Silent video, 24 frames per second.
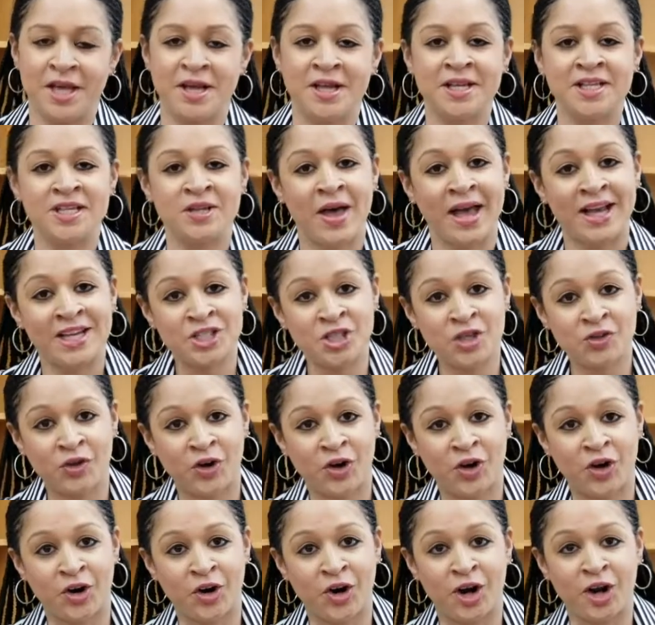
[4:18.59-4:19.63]
So as you've
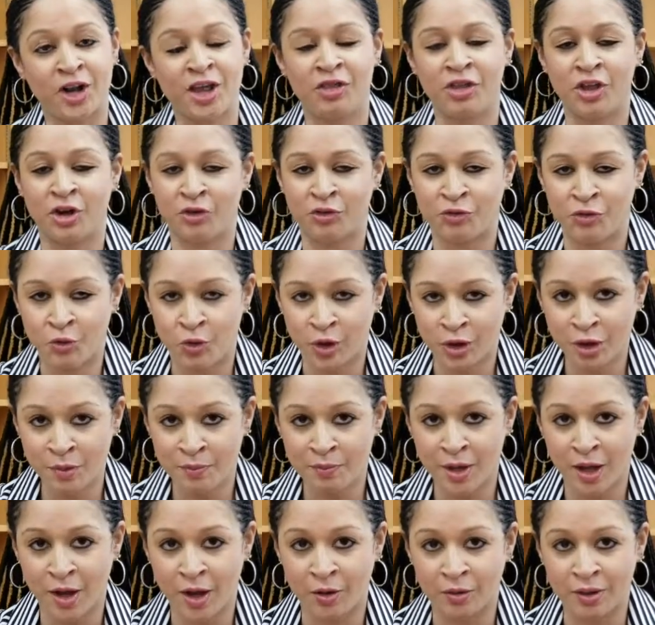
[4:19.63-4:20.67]
heard, there are 4
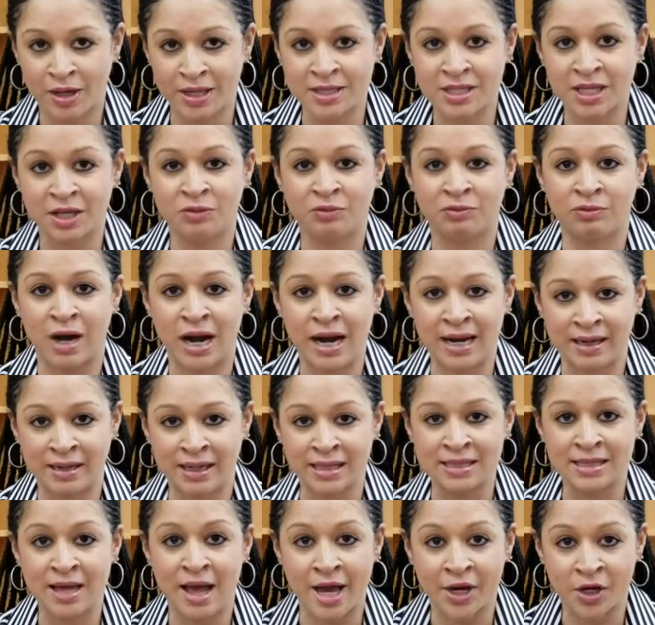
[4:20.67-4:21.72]
components in writing a
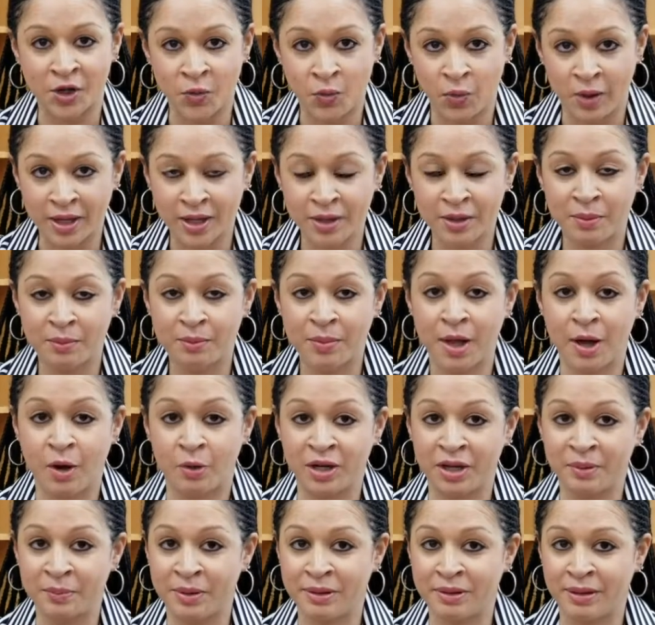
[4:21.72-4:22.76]
Title I
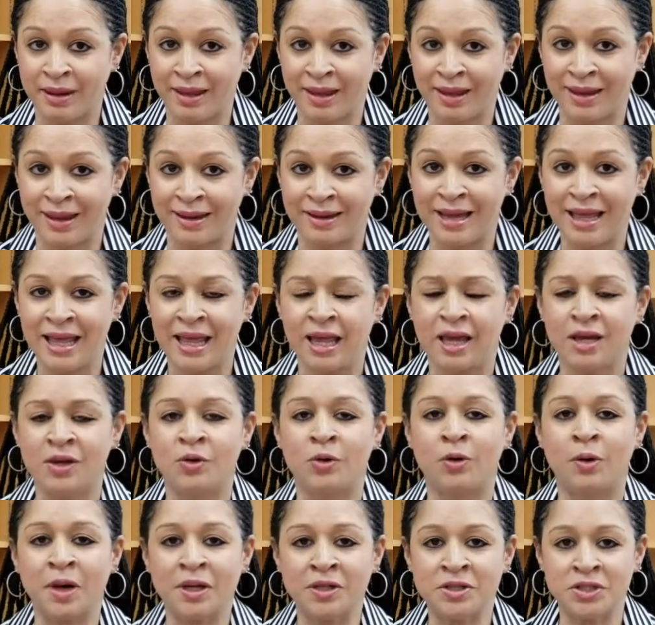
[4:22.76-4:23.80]
component plan in
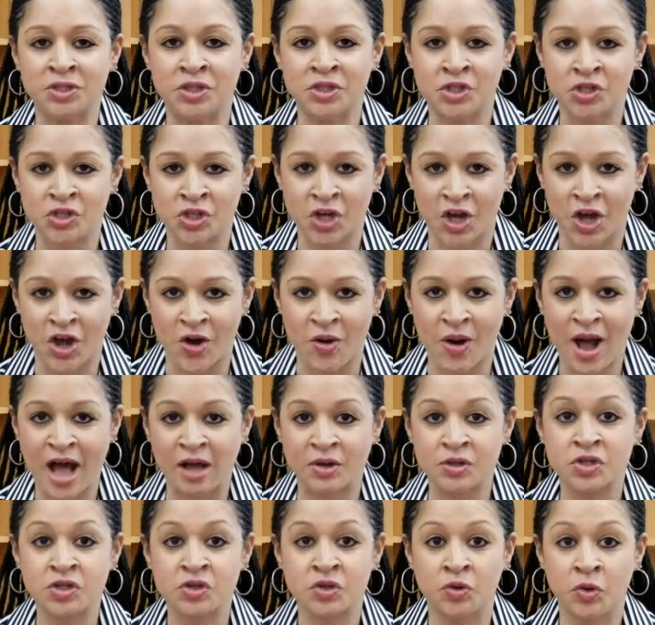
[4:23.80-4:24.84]
order to show how
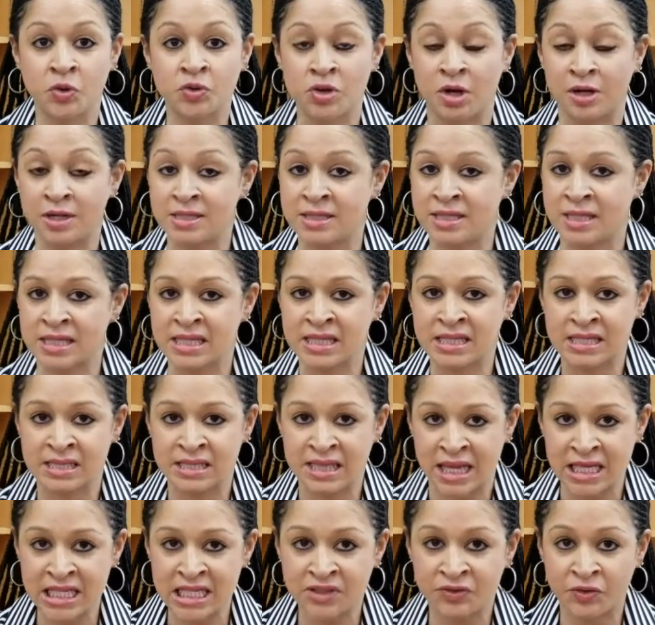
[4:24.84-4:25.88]
schools are
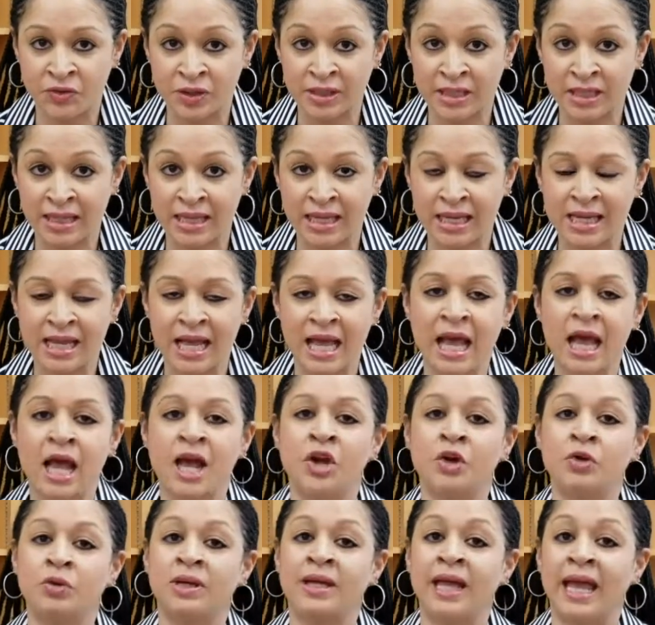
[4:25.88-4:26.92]
successfully
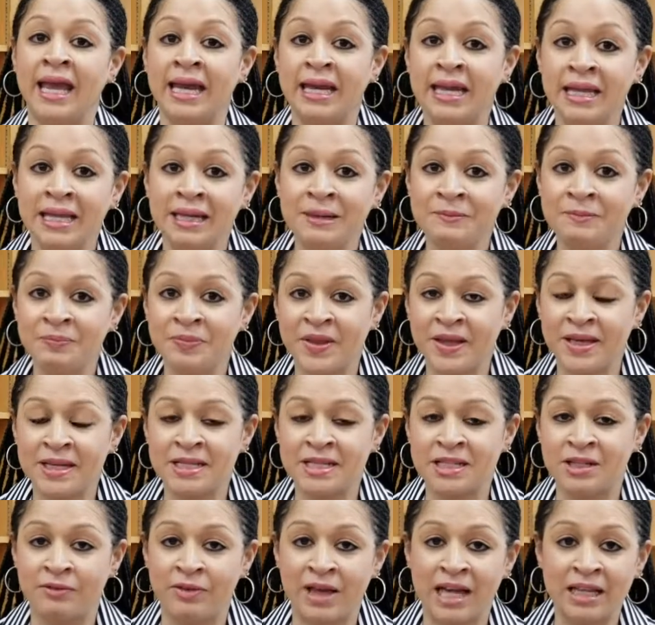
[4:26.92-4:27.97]
creating,
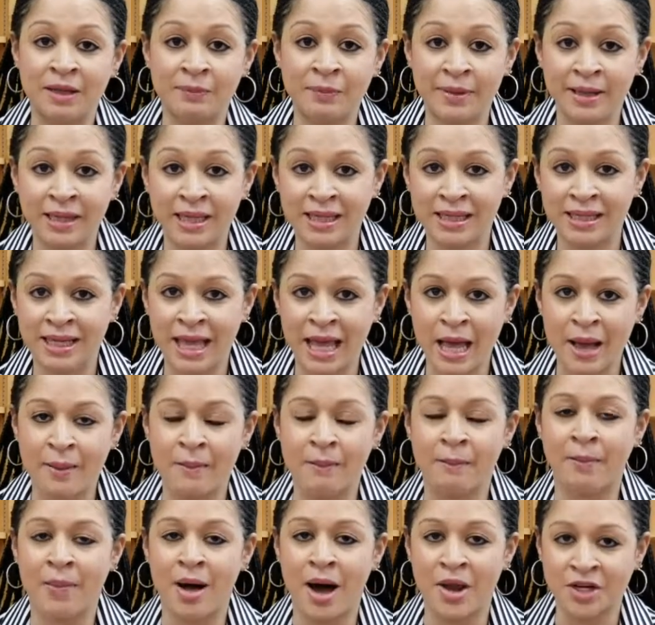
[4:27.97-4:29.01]
developing,
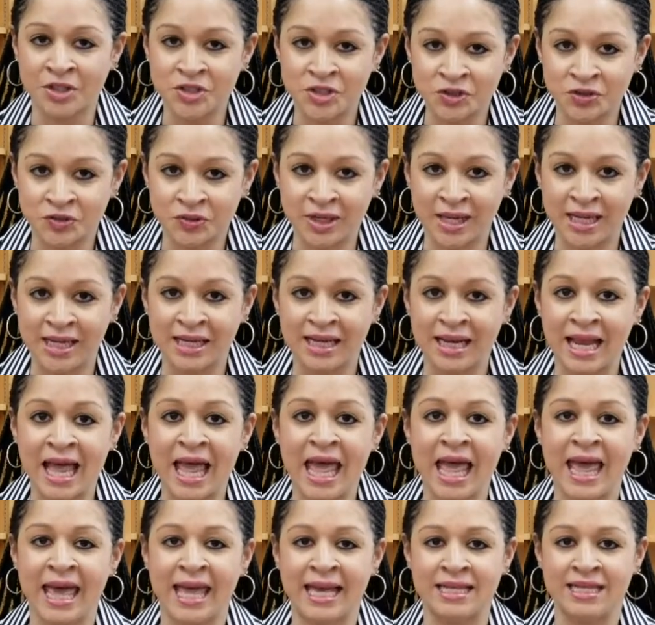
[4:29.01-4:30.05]
monitoring
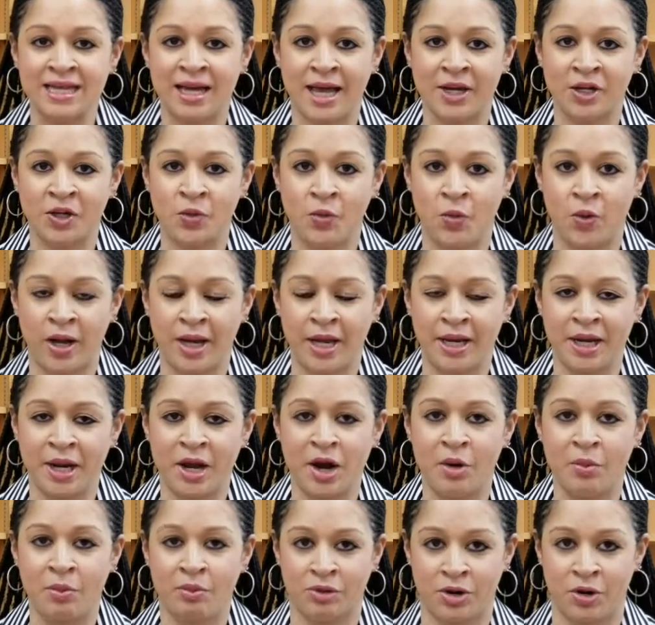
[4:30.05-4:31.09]
a Title I
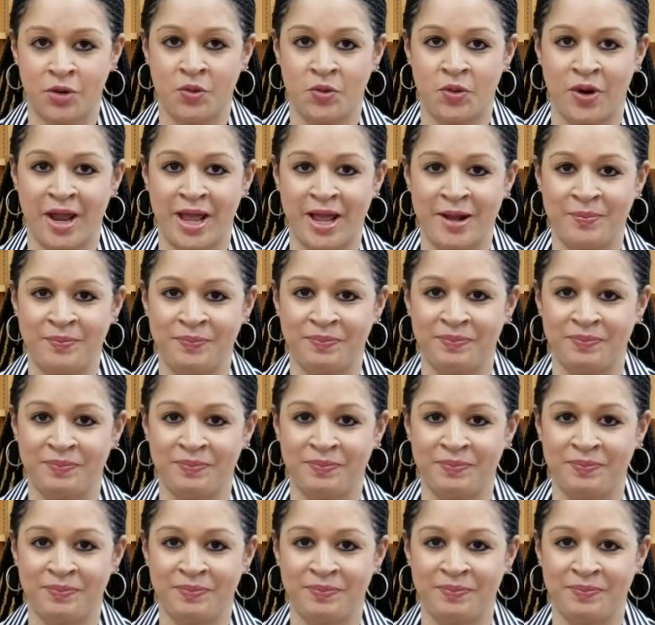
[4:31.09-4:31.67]
program.